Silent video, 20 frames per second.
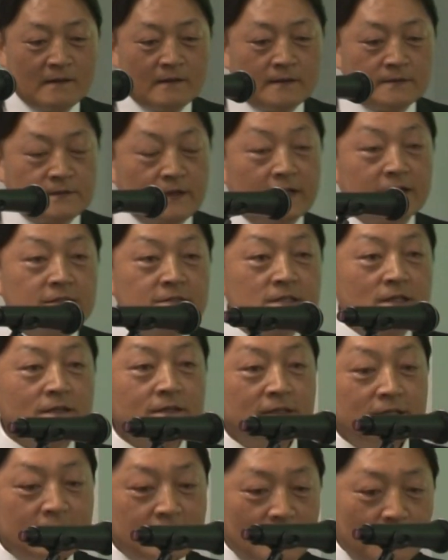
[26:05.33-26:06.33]
So additional
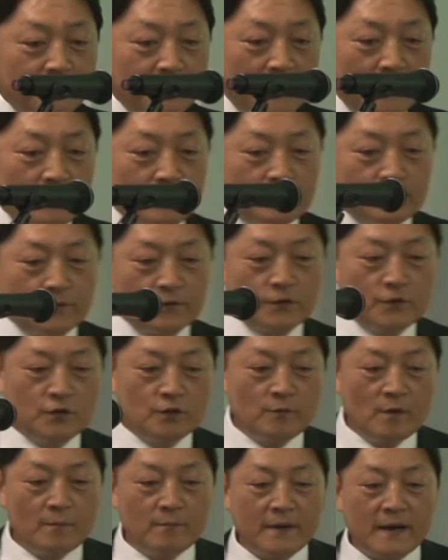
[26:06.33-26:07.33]
clinical value,
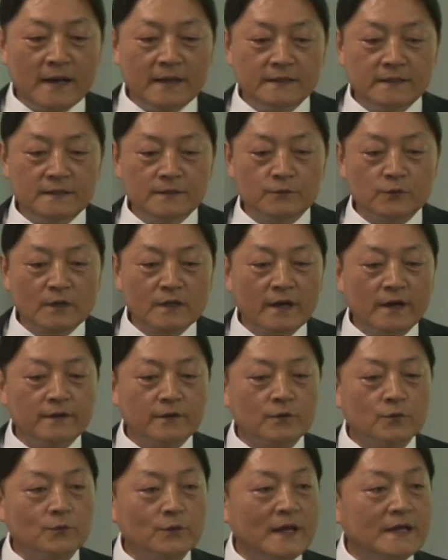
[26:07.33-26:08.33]
human body
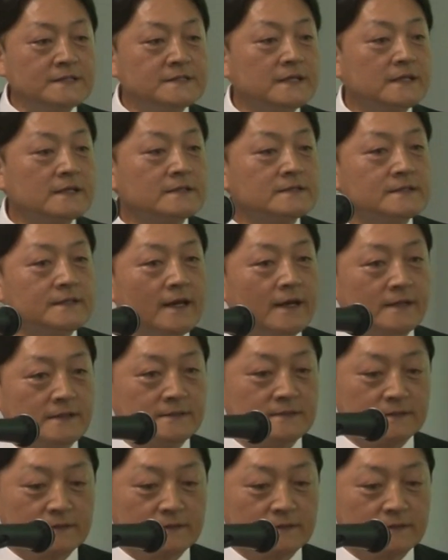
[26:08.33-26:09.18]
require resting state.